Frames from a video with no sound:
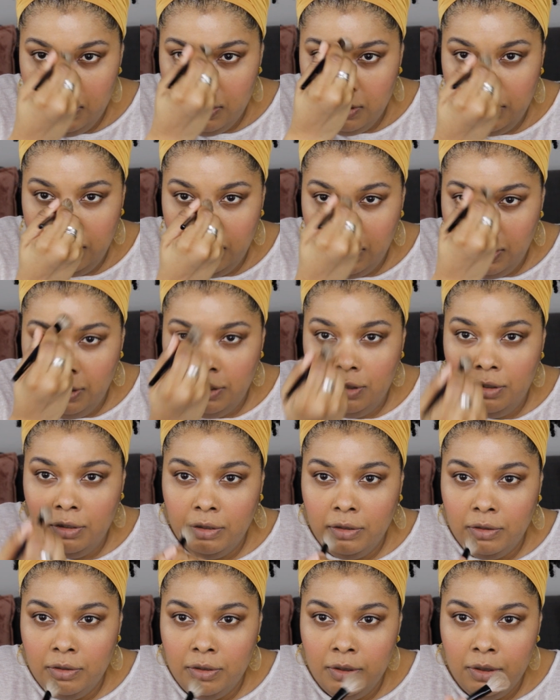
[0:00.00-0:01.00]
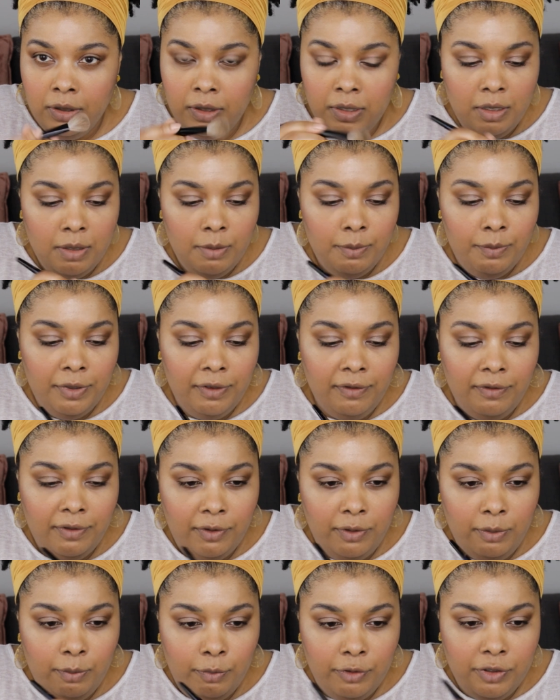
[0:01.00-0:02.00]
Just here, bit
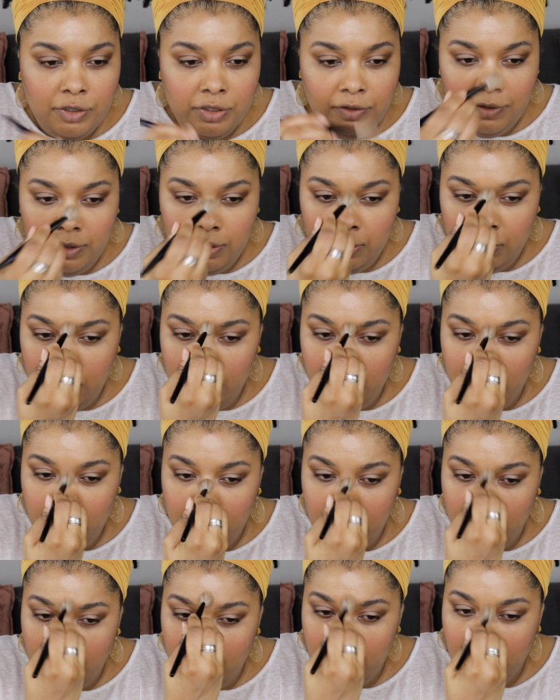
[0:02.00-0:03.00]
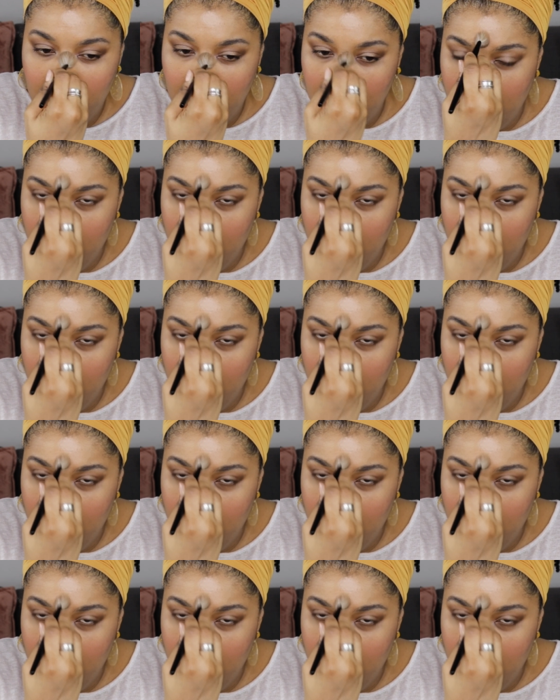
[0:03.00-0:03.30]
on the bridge of the nose.